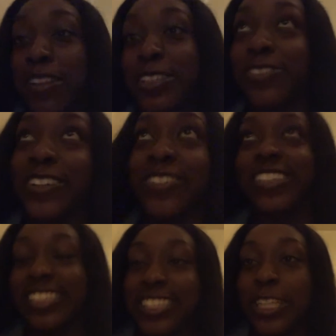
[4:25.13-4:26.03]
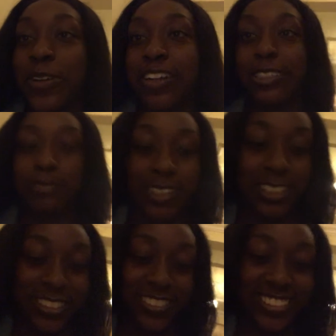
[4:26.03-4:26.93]
brother's phone because he's so
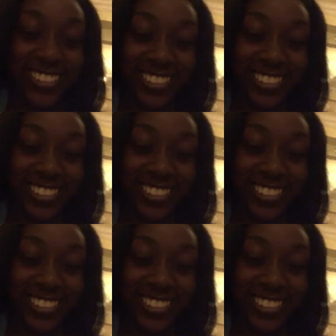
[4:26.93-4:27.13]
irresponsible.